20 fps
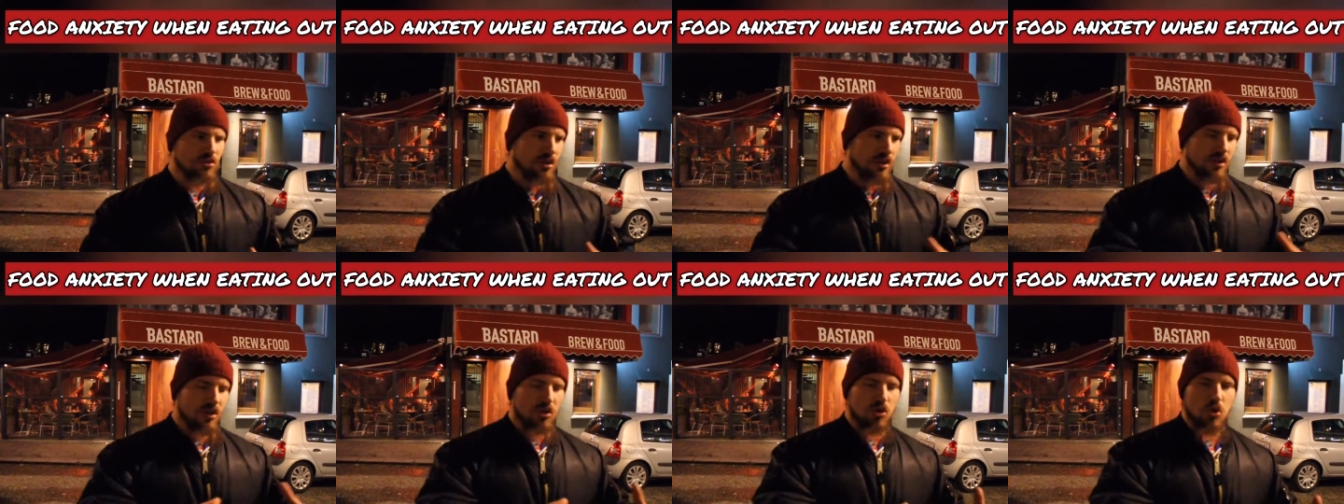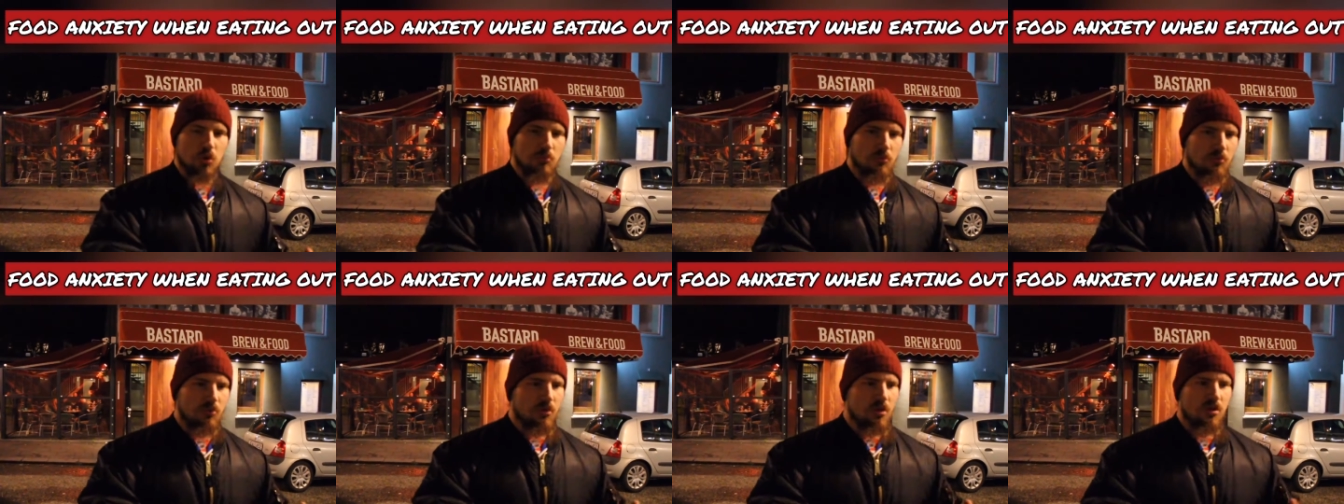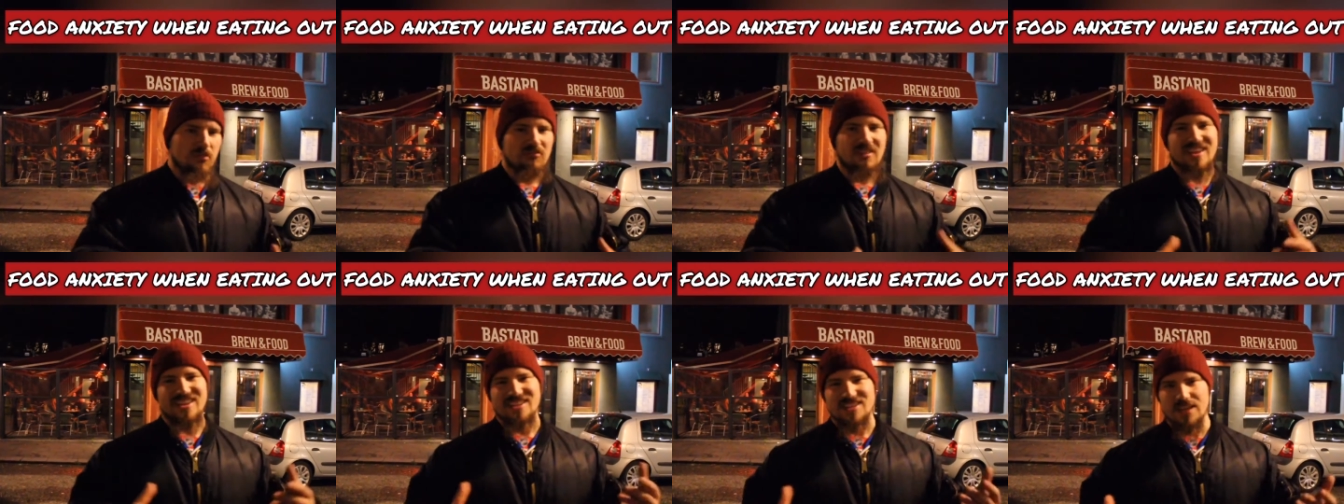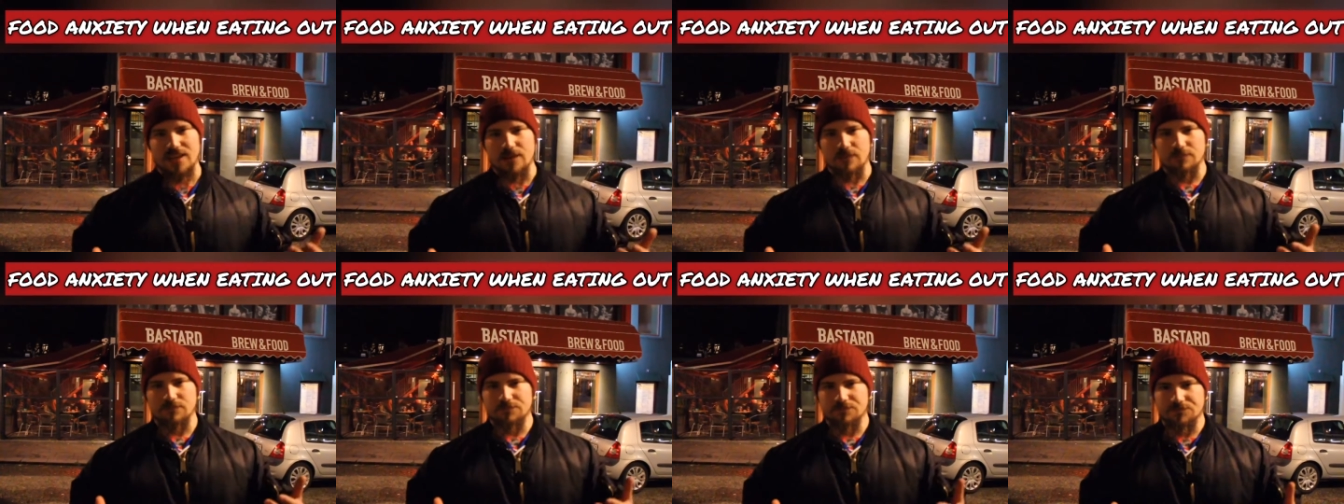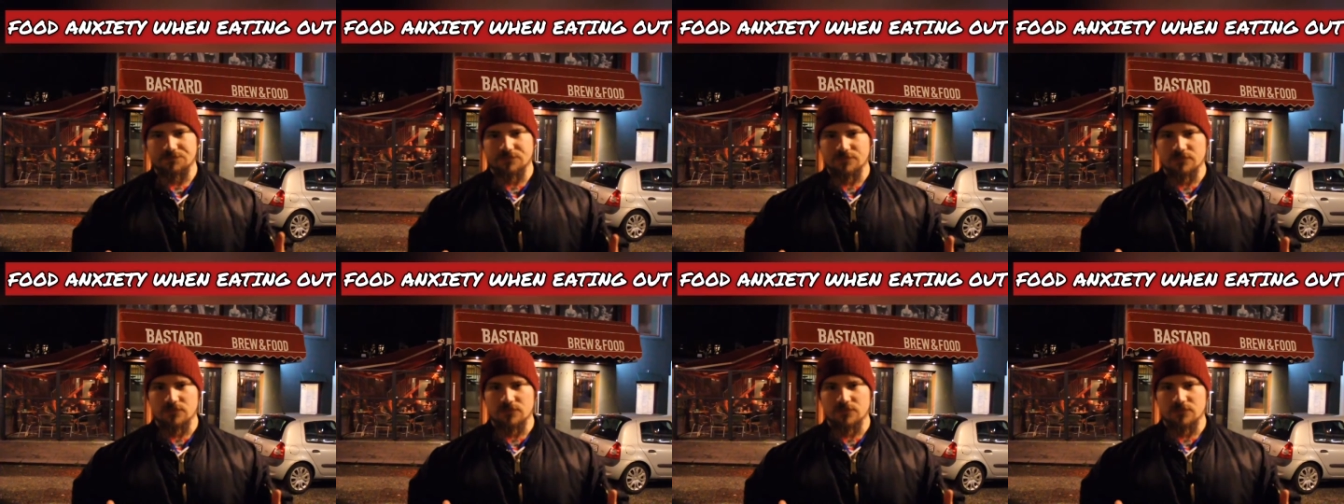you're not in your normal regime,